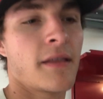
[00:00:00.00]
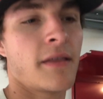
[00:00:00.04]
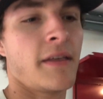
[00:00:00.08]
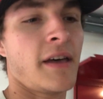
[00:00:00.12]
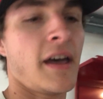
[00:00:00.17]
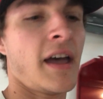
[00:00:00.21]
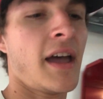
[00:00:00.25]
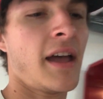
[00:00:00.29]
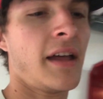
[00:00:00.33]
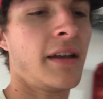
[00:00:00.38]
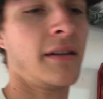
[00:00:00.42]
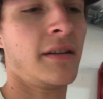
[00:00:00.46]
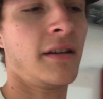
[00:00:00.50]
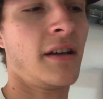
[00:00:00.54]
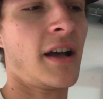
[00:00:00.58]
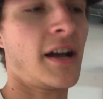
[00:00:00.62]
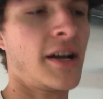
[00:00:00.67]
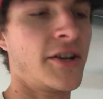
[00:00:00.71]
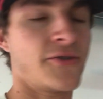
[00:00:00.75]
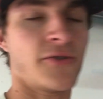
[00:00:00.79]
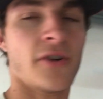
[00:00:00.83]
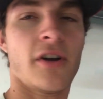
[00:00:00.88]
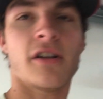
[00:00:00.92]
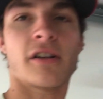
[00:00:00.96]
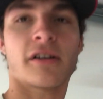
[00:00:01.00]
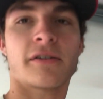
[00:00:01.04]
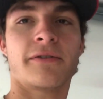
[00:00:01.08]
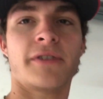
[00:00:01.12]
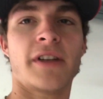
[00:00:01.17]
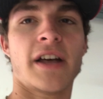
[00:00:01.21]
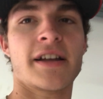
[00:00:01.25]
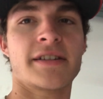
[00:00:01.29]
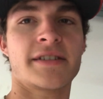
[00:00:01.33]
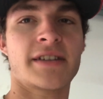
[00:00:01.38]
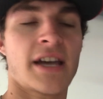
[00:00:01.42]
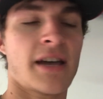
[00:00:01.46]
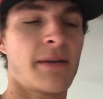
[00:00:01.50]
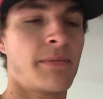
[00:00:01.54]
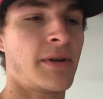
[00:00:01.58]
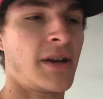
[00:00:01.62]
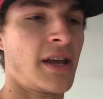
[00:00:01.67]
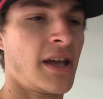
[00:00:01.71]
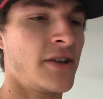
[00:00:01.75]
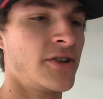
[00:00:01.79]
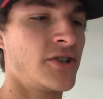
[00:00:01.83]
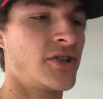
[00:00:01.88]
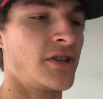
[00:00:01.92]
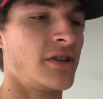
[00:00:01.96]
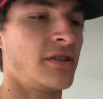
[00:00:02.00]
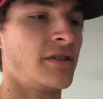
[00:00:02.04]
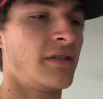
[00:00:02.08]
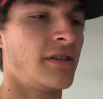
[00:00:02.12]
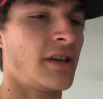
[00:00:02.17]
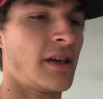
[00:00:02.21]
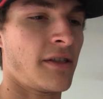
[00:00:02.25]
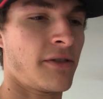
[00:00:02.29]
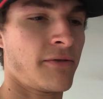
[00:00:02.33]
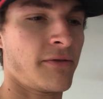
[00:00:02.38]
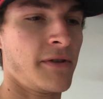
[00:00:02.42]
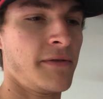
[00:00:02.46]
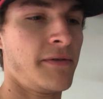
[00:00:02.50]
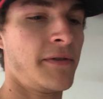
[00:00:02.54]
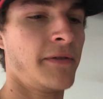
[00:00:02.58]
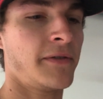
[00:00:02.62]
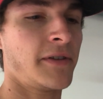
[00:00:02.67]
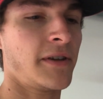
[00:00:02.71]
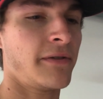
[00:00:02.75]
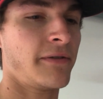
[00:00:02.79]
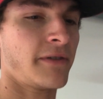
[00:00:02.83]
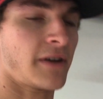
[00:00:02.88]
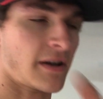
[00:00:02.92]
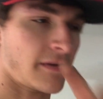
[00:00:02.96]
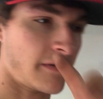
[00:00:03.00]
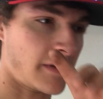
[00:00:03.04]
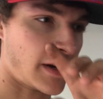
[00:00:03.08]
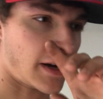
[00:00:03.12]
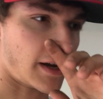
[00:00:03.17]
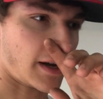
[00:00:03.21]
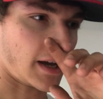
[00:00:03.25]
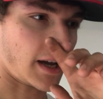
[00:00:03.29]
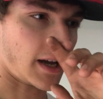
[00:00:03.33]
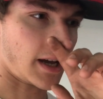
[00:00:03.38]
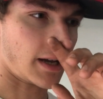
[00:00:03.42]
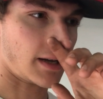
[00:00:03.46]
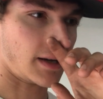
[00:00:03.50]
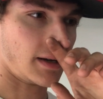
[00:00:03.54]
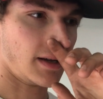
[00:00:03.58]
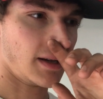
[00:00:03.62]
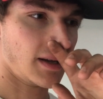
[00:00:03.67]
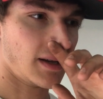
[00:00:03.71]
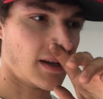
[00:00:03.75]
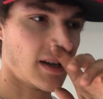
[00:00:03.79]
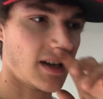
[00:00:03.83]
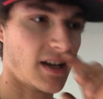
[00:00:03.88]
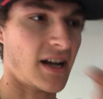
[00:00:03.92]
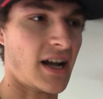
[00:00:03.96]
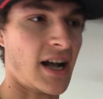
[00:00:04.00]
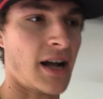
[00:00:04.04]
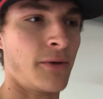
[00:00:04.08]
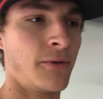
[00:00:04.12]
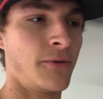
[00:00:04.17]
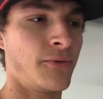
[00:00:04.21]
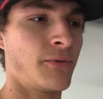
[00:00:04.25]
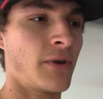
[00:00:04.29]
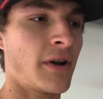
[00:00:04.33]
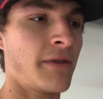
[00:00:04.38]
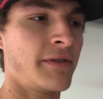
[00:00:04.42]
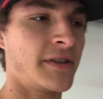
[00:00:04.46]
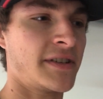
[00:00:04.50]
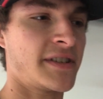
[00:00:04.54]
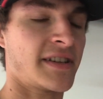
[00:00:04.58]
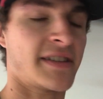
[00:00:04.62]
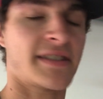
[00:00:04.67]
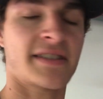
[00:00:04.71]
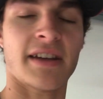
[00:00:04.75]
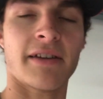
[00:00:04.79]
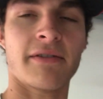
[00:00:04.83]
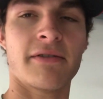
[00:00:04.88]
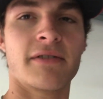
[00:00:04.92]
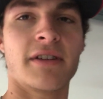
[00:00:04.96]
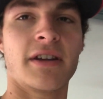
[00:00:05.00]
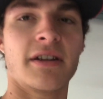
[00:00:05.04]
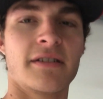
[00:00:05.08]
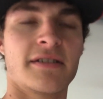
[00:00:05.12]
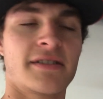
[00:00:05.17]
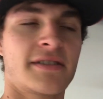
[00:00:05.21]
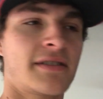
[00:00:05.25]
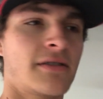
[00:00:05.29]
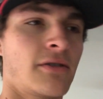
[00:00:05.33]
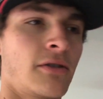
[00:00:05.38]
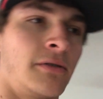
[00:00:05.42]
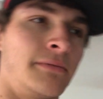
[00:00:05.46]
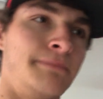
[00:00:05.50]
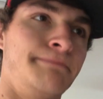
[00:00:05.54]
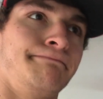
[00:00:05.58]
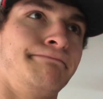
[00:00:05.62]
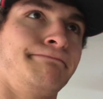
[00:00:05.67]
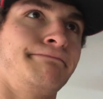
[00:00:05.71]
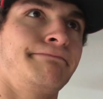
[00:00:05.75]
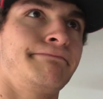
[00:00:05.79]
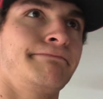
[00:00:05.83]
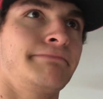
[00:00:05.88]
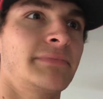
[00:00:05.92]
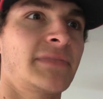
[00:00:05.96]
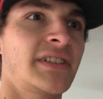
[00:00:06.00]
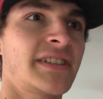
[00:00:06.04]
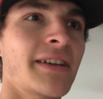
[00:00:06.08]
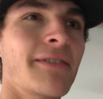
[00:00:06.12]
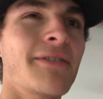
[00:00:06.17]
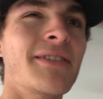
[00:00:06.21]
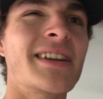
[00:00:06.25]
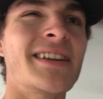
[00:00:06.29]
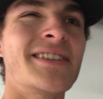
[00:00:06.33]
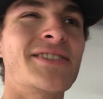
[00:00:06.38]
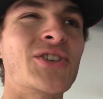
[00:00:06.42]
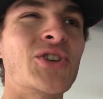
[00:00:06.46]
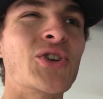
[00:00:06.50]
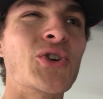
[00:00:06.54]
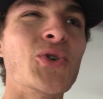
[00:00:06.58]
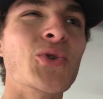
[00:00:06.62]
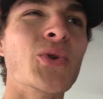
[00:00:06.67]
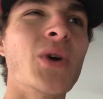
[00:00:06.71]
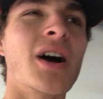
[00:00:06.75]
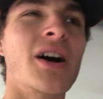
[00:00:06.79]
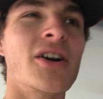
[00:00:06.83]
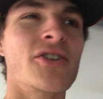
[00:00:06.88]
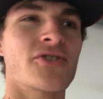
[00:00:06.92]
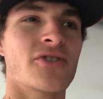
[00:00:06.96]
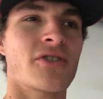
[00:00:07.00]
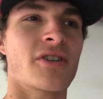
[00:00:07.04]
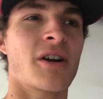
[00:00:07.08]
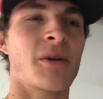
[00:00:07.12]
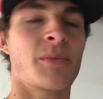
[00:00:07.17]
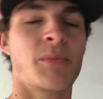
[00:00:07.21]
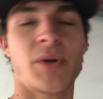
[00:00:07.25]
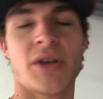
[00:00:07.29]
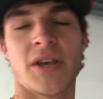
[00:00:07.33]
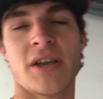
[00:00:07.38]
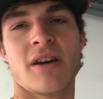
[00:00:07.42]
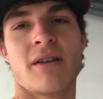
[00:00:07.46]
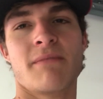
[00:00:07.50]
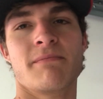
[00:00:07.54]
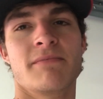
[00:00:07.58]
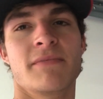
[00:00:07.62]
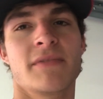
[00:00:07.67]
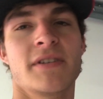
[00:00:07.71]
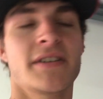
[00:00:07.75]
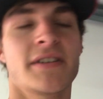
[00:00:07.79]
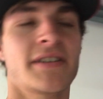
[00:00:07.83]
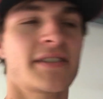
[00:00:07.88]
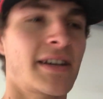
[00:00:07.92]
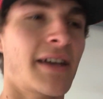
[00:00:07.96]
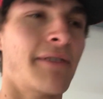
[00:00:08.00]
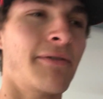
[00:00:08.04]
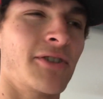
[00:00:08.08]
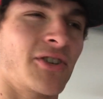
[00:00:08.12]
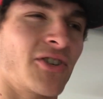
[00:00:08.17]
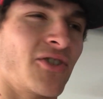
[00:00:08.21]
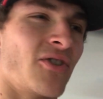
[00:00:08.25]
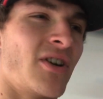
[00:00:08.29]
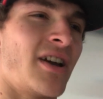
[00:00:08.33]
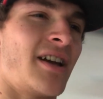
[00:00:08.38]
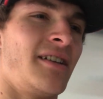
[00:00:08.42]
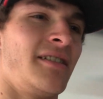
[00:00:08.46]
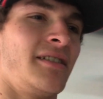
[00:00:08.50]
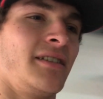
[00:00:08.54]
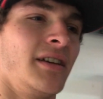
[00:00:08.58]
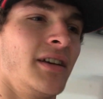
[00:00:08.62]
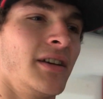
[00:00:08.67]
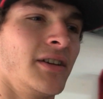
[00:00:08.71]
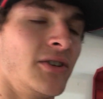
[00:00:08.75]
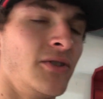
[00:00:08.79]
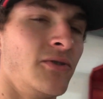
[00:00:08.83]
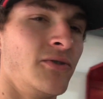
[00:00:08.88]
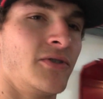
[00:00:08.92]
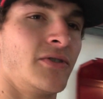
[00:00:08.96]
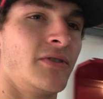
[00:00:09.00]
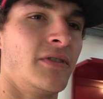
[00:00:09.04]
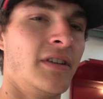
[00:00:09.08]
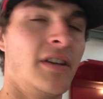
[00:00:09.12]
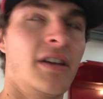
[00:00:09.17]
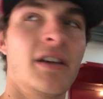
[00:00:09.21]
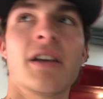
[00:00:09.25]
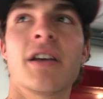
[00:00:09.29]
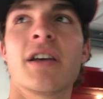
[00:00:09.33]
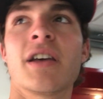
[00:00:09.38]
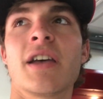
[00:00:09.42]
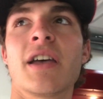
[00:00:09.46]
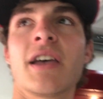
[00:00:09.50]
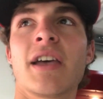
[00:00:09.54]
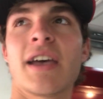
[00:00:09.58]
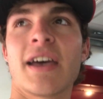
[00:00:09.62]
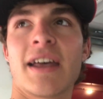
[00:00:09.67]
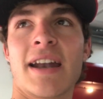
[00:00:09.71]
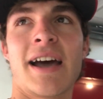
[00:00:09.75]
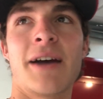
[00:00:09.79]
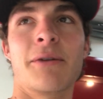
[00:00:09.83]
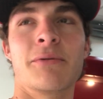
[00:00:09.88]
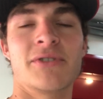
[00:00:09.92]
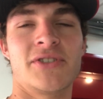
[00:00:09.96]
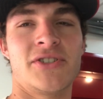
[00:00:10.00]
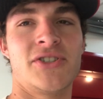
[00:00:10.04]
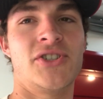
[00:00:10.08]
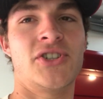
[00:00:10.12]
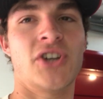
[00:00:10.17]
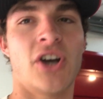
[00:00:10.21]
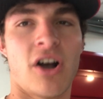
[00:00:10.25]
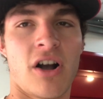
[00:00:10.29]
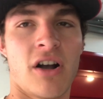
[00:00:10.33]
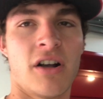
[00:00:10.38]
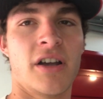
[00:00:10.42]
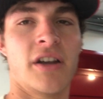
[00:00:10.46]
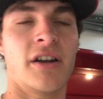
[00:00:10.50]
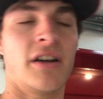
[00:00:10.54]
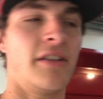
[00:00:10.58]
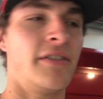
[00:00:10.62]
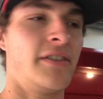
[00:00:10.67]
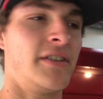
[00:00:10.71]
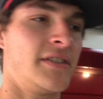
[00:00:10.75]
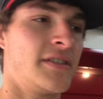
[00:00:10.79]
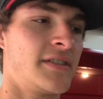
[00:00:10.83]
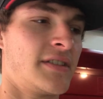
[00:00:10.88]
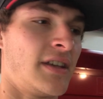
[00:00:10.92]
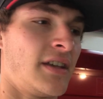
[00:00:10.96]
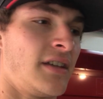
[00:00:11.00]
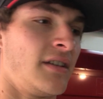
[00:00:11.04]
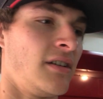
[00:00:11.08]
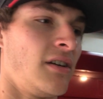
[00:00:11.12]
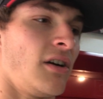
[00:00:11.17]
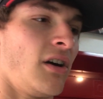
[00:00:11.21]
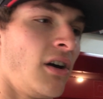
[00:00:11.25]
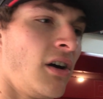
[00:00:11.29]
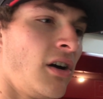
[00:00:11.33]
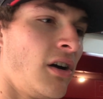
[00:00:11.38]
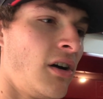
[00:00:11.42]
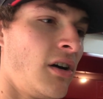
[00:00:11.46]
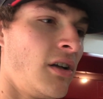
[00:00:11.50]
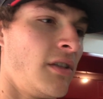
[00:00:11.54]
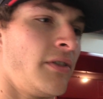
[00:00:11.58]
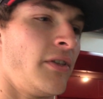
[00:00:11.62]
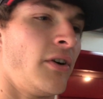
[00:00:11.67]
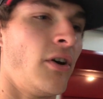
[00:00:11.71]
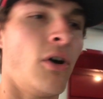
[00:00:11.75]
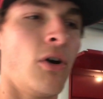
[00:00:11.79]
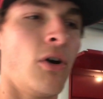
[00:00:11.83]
That hydraulic flat tappet engine, that 355 that I had, I would rev it to 7,200 RPM, 7 grand usually, and I was dogging on this thing the